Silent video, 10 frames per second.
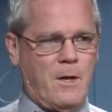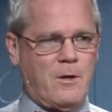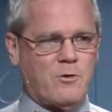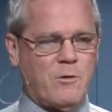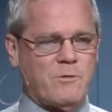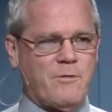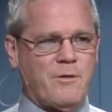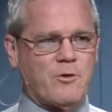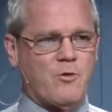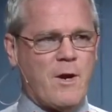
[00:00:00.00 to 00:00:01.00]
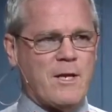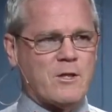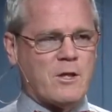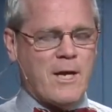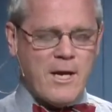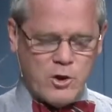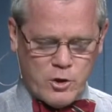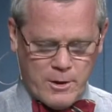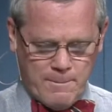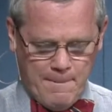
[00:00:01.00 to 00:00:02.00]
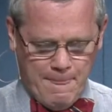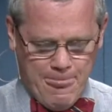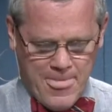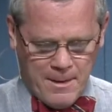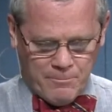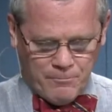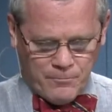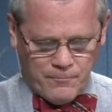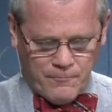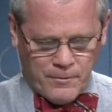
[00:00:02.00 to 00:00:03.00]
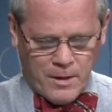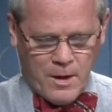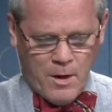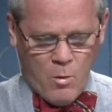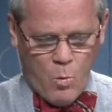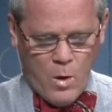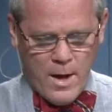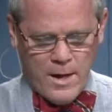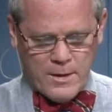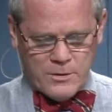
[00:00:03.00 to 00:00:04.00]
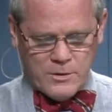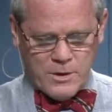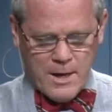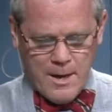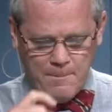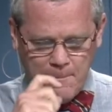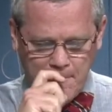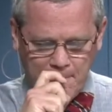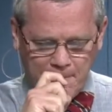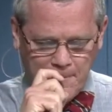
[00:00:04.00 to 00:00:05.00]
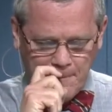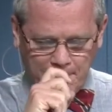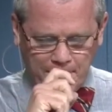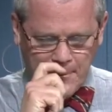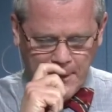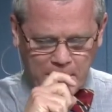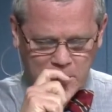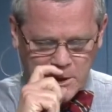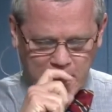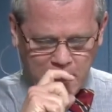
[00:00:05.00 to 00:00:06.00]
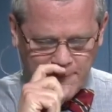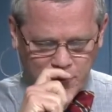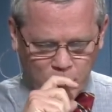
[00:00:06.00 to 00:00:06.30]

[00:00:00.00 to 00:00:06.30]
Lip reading: in terms of the translation, was instead of